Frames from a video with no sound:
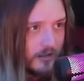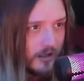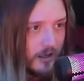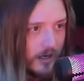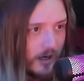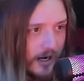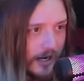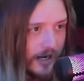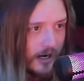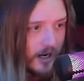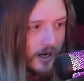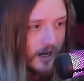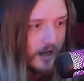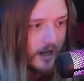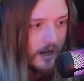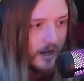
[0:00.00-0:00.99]
Alright,
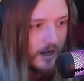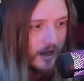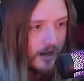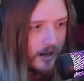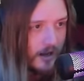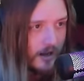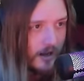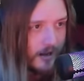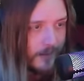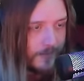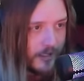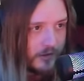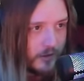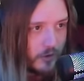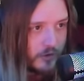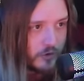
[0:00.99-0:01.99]
uh, I'm
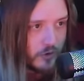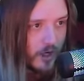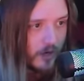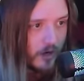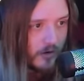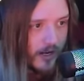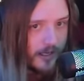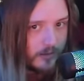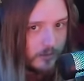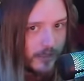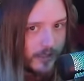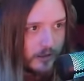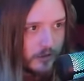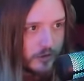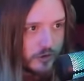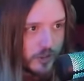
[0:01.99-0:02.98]
gonna do the draw, right? We
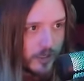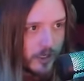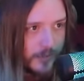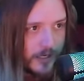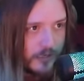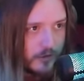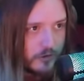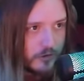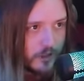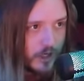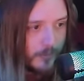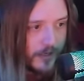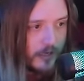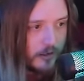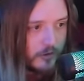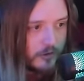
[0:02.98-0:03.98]
gotta do the draw, we gotta do the draw, we
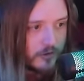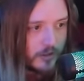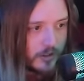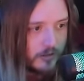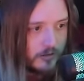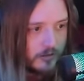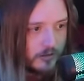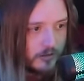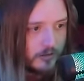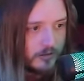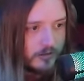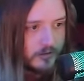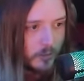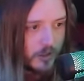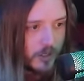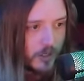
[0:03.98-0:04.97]
gotta do the draw.
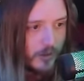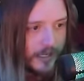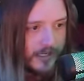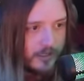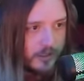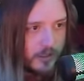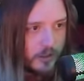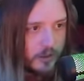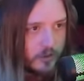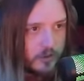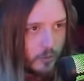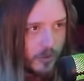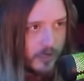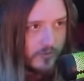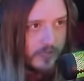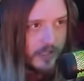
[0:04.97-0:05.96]
So we'll go ahead and use
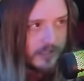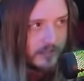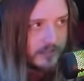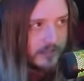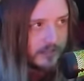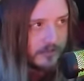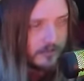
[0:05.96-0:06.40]
one of these.